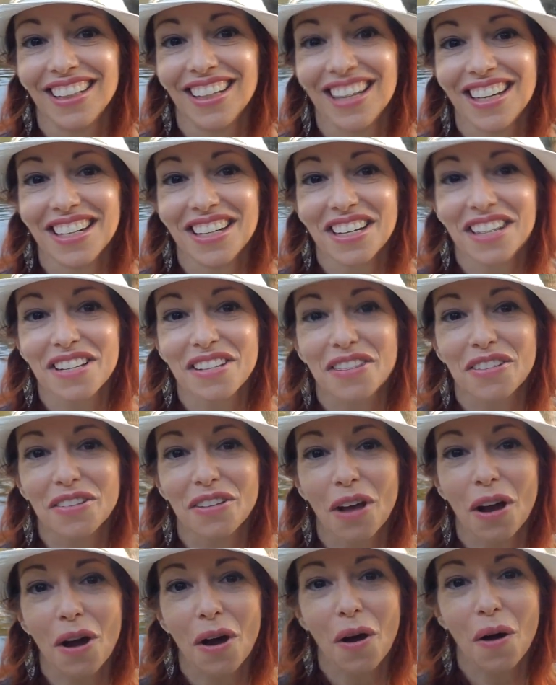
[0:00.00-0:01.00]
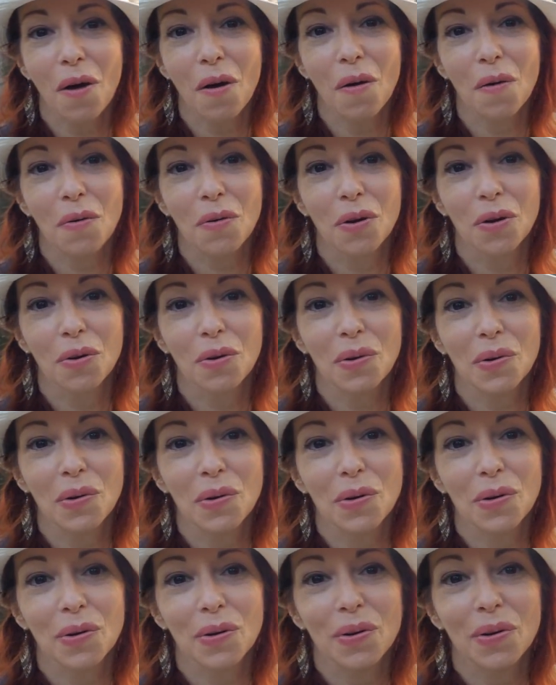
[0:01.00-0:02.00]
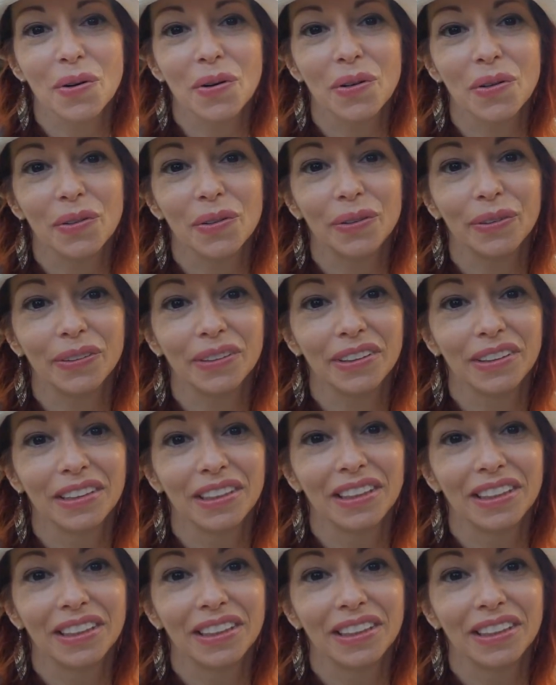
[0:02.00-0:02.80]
It is so cool.